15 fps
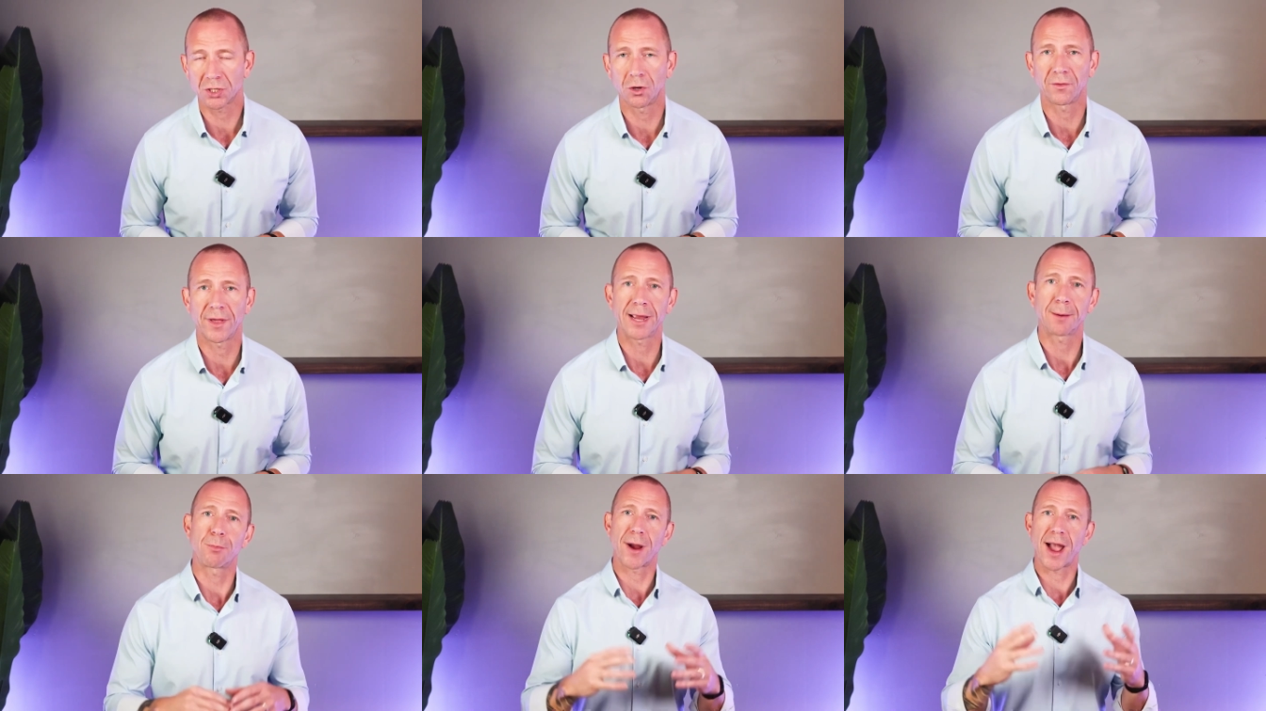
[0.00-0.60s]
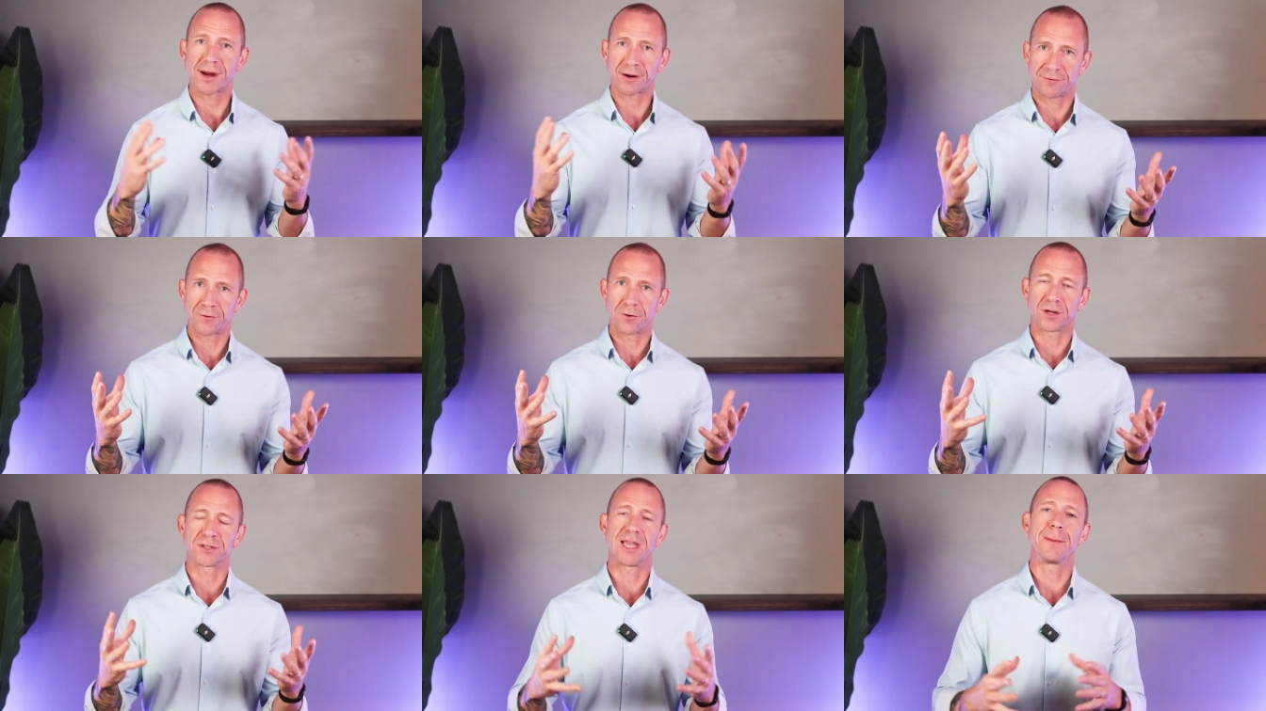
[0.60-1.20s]
So like BRCA,
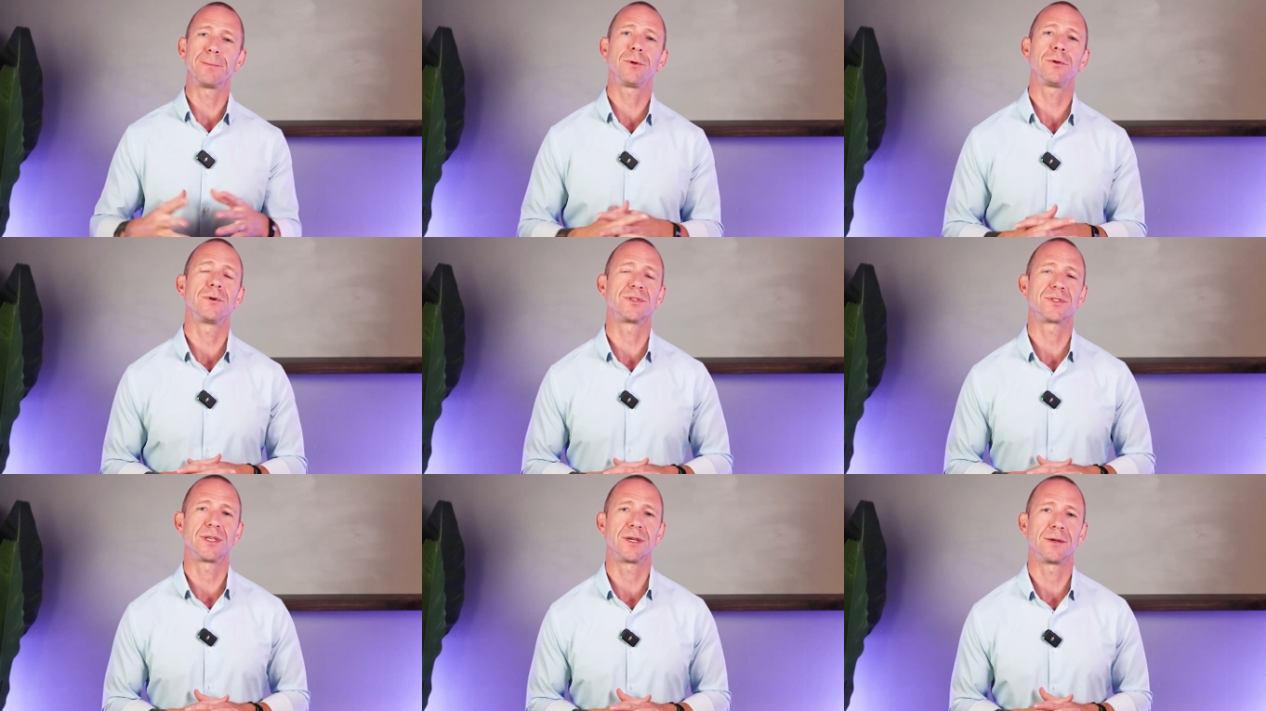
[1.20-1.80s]
for example, is